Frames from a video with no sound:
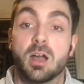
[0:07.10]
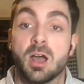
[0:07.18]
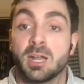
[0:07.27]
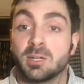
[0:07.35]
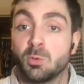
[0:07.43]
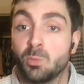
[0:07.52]

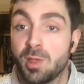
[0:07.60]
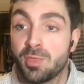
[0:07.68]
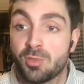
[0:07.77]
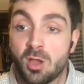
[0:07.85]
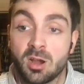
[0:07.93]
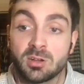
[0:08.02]
on
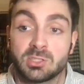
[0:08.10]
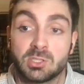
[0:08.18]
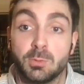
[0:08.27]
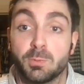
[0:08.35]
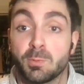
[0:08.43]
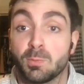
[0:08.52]
with our
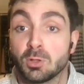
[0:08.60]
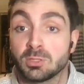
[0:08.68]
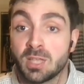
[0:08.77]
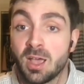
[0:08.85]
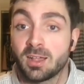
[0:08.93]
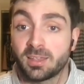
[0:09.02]
Super Bowl
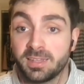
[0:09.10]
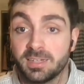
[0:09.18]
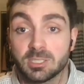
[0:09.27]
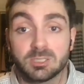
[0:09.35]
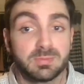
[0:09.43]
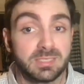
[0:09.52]
talk
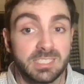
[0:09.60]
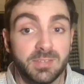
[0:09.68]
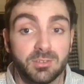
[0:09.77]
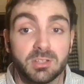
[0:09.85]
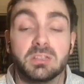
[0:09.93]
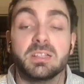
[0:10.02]
here,
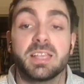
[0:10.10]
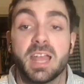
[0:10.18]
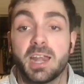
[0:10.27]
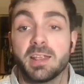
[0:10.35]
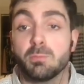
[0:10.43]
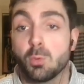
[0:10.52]
specifically
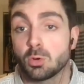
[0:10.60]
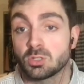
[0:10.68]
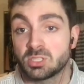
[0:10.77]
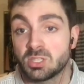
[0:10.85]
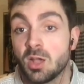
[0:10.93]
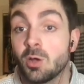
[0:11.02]
getting more
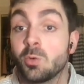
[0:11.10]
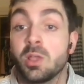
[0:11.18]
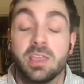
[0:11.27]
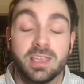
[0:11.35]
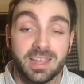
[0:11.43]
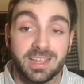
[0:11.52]
so
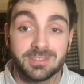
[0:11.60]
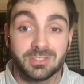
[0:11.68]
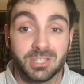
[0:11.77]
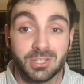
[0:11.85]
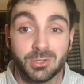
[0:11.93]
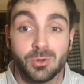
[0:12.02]

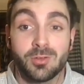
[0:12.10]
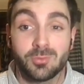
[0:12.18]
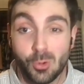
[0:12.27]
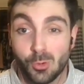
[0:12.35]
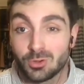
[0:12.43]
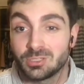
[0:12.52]
into, of
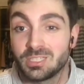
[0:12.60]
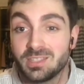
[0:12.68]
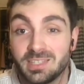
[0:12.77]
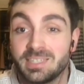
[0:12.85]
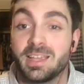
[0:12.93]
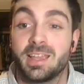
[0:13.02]
course,
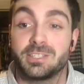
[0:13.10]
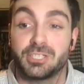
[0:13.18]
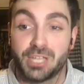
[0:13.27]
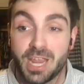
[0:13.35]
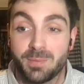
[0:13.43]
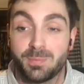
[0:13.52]
the
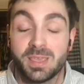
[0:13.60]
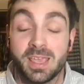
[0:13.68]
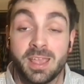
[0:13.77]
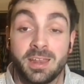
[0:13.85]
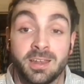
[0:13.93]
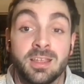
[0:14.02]

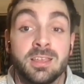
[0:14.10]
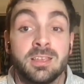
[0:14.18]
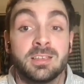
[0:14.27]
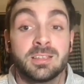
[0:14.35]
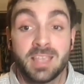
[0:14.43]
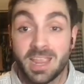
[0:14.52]
champion
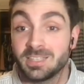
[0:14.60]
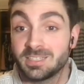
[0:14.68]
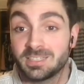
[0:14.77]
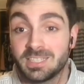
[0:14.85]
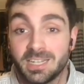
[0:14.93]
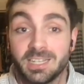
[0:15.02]

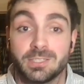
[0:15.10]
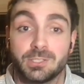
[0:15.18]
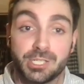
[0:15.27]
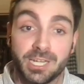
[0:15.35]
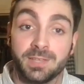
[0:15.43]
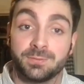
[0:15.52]
Kansas City
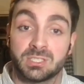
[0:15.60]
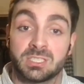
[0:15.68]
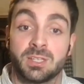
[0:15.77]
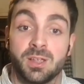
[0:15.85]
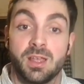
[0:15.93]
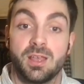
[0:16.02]
Chiefs.
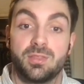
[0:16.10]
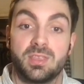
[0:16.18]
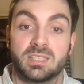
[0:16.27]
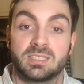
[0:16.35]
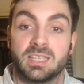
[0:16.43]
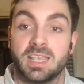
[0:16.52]

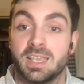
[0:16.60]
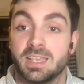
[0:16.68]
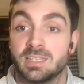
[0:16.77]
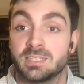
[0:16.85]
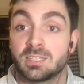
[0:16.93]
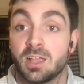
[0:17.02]
This is,